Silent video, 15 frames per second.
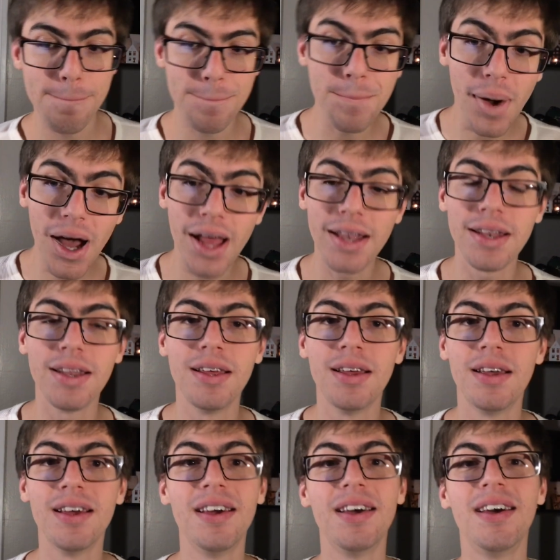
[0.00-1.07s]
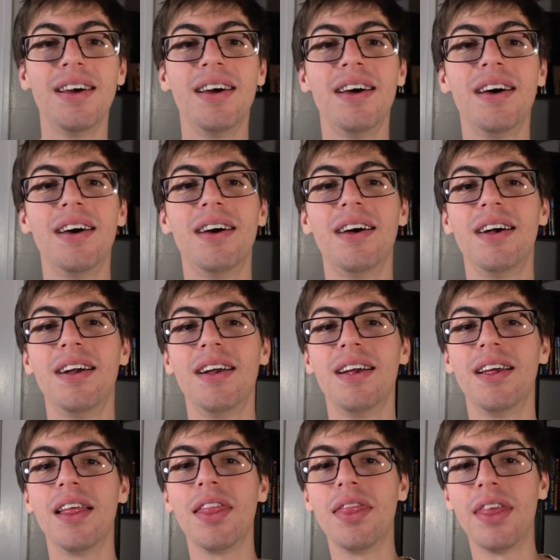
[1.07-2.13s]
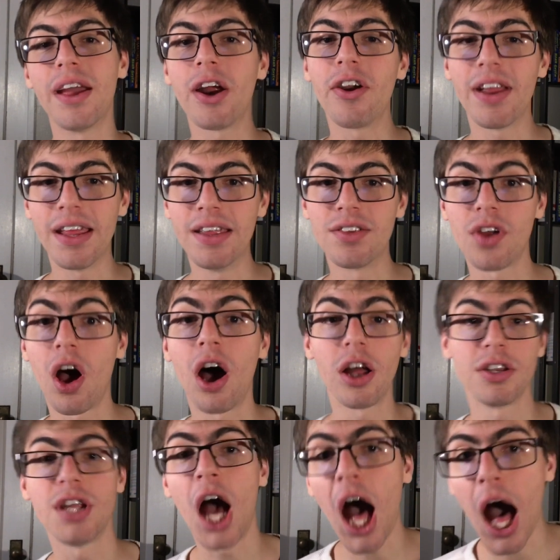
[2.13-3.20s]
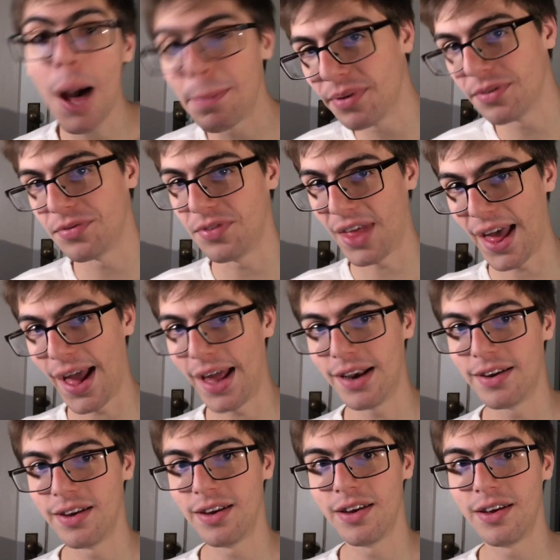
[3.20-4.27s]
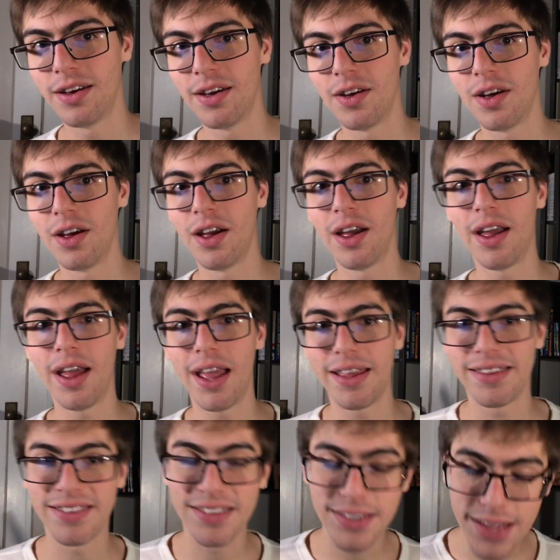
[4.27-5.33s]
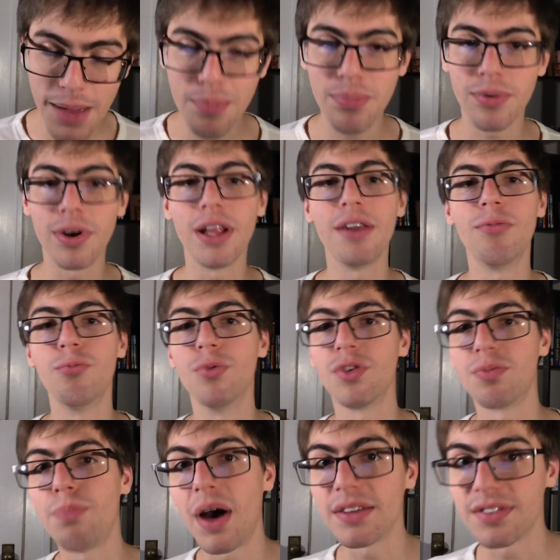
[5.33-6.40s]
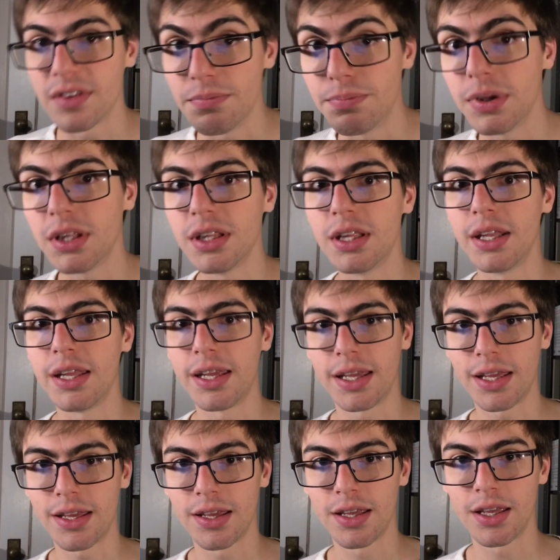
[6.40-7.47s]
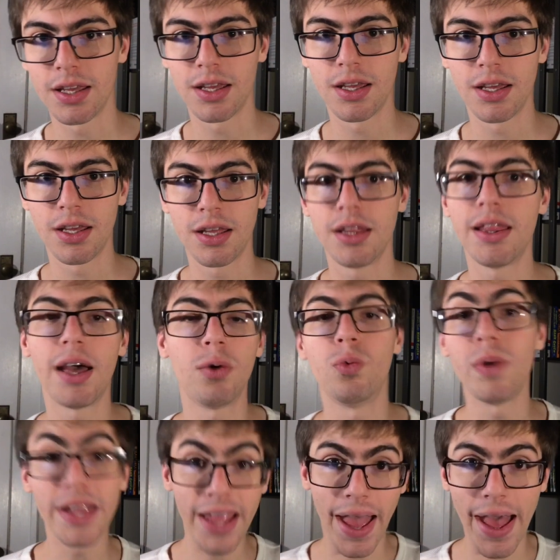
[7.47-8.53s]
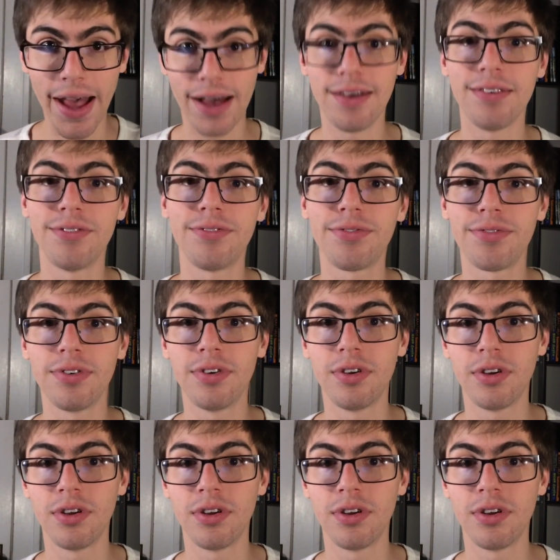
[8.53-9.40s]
But there is, on top of that, a separate responsibility that we have